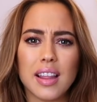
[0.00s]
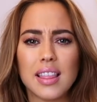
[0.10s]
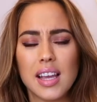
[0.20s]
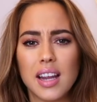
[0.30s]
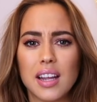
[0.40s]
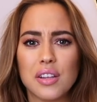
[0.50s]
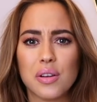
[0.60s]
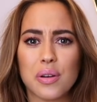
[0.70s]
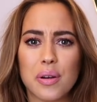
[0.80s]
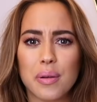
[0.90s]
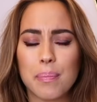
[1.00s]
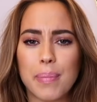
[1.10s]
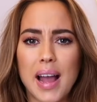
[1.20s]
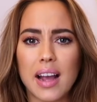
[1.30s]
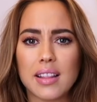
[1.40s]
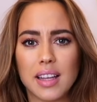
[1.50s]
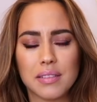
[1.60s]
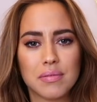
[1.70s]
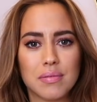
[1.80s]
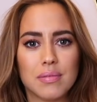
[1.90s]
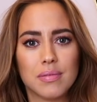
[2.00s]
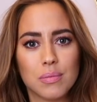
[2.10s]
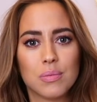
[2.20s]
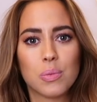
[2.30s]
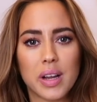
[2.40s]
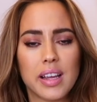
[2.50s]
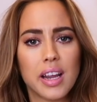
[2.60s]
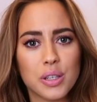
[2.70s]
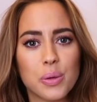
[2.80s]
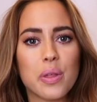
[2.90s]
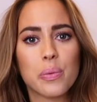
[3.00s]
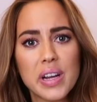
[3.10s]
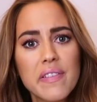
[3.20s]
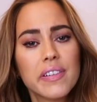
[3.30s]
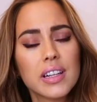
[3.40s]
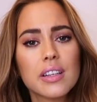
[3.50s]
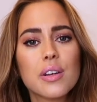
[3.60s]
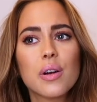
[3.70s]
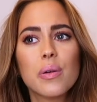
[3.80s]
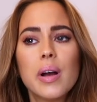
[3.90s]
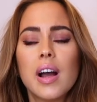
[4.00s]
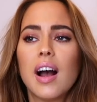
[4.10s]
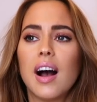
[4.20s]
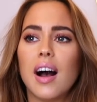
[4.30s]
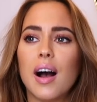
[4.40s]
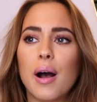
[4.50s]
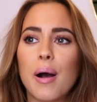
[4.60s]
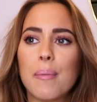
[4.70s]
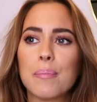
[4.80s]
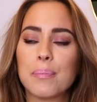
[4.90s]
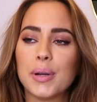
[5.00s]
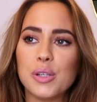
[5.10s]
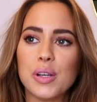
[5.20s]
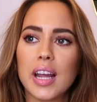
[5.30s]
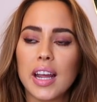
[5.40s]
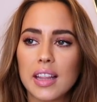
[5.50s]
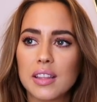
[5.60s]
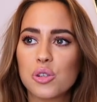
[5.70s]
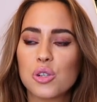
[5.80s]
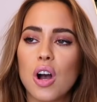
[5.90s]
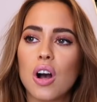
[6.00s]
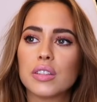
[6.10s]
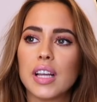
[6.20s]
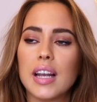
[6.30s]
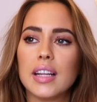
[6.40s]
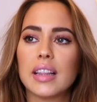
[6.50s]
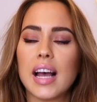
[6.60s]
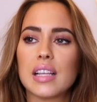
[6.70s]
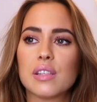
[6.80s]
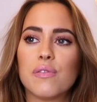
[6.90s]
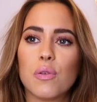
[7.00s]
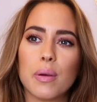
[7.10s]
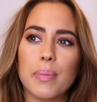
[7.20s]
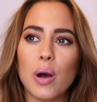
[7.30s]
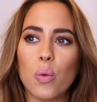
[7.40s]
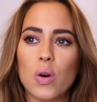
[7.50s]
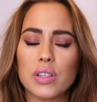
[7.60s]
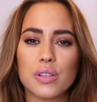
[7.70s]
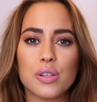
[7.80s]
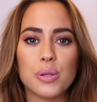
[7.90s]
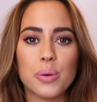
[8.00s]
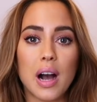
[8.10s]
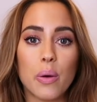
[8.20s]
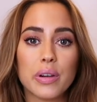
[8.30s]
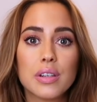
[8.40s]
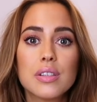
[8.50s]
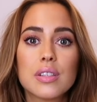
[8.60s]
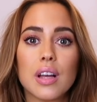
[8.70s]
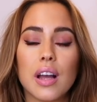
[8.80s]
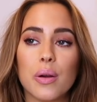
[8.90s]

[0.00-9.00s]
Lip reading: the thing in your back that where they can do the refill, you know, but you can get the shot and it lasts for about 1 to 2 hours.